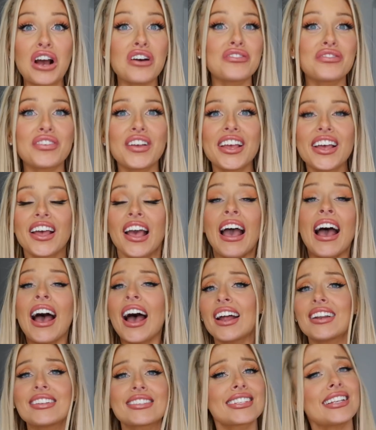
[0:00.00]
outfit
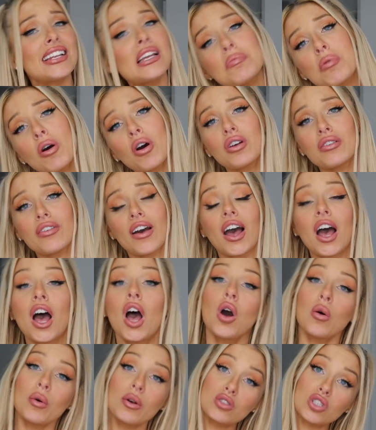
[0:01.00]
and a sleepover.
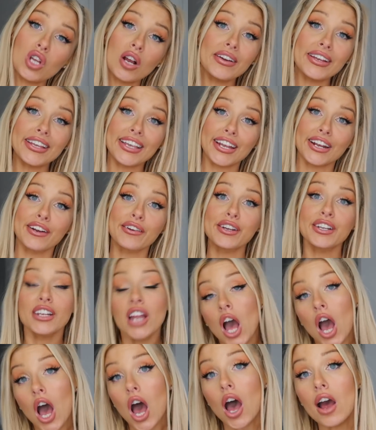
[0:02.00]
Well, sorry, Kieran.
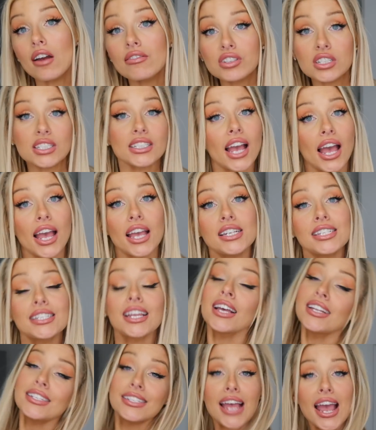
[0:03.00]
I've just gained
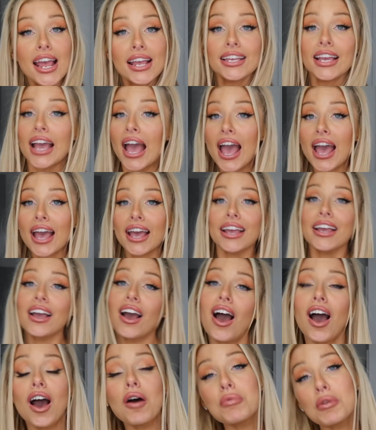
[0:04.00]
10K.
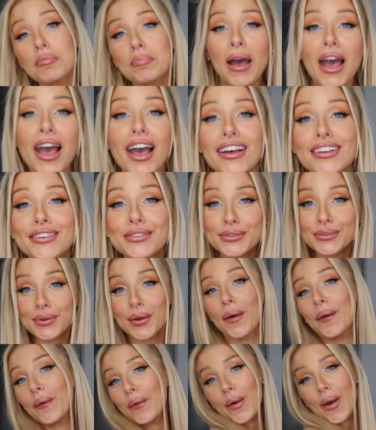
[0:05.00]
I'm the best.
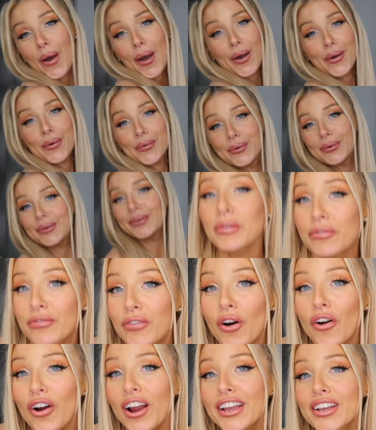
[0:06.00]
Before
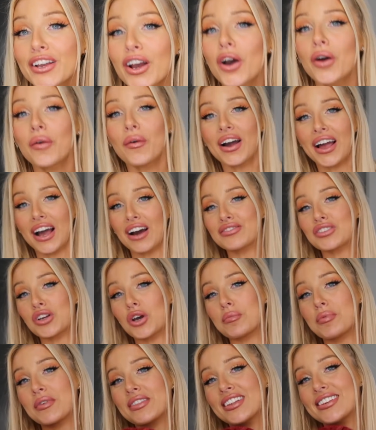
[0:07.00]
I go, I have to
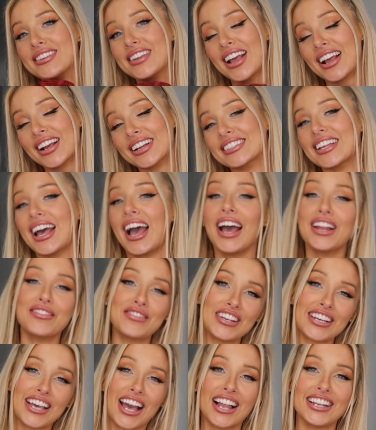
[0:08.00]
open the next
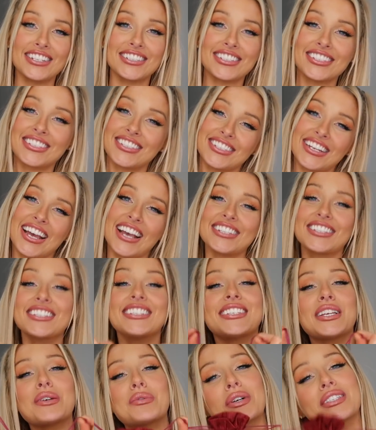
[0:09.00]
advent calendar today to
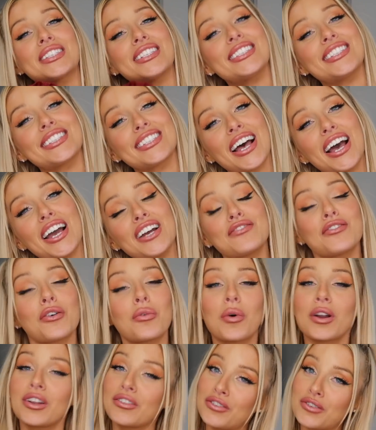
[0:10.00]
see what's inside for
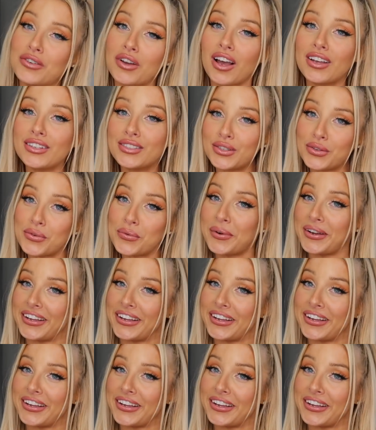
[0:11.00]
one of you guys to